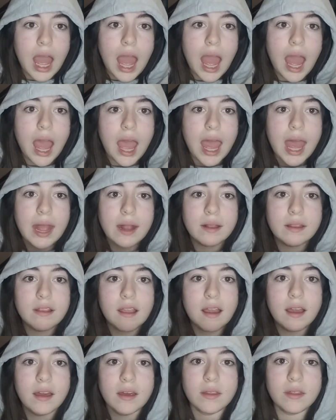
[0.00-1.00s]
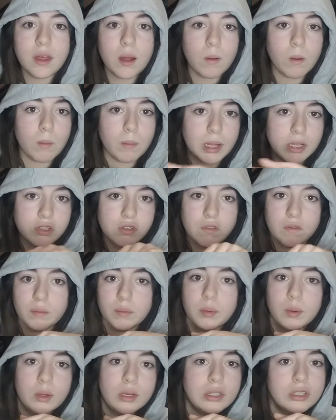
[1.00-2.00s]
and there were a bunch of
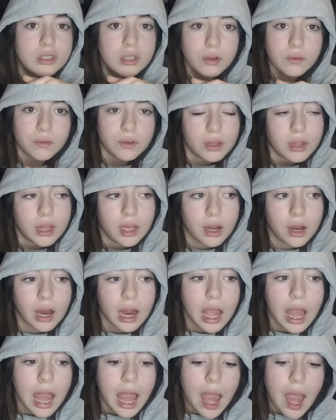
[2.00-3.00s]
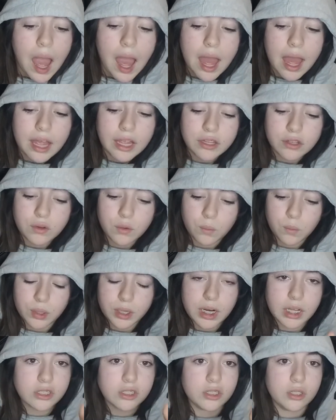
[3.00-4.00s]
employees over there and we're
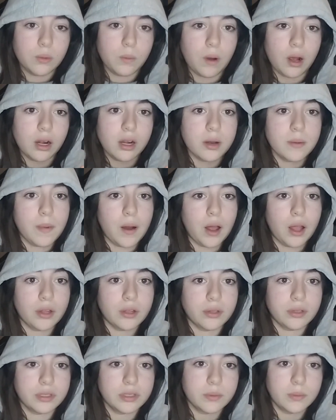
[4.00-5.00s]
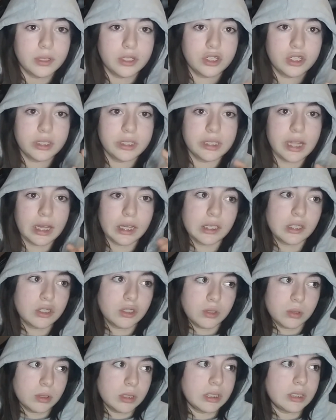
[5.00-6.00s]
next to the water bottles, which is
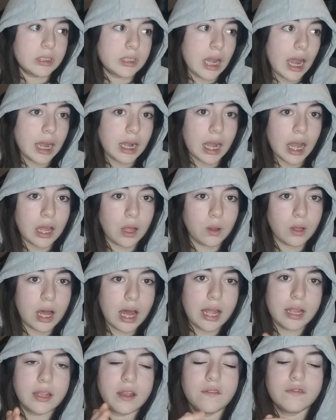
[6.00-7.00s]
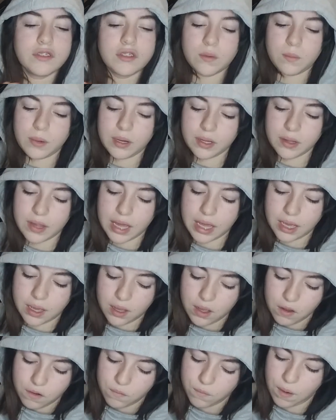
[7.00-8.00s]
next to the snack aisle, kind of. So we're like
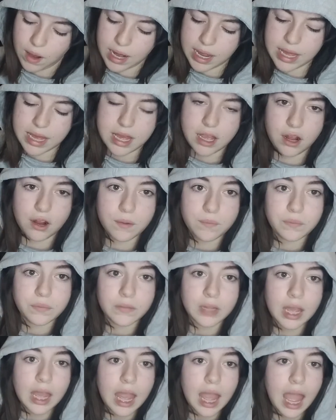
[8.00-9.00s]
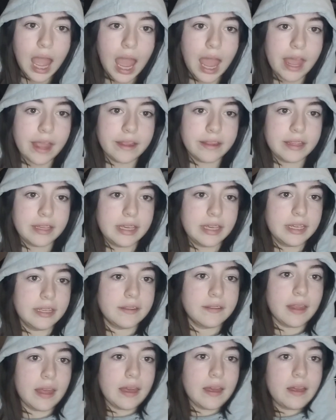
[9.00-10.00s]
right here, and
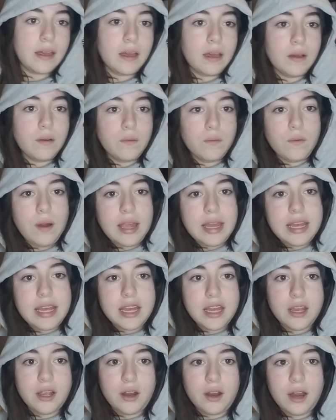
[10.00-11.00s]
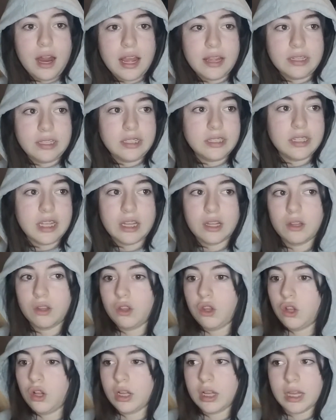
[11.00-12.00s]
he's like right here, and he's like
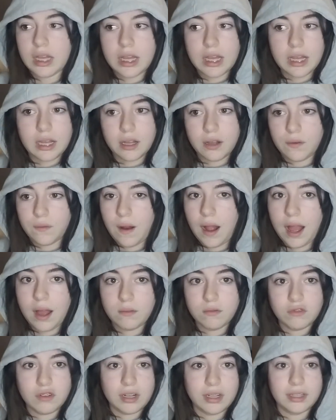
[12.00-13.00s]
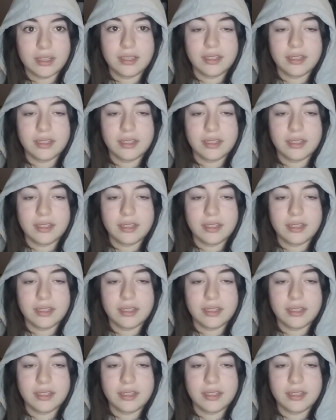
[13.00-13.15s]
looking around trying to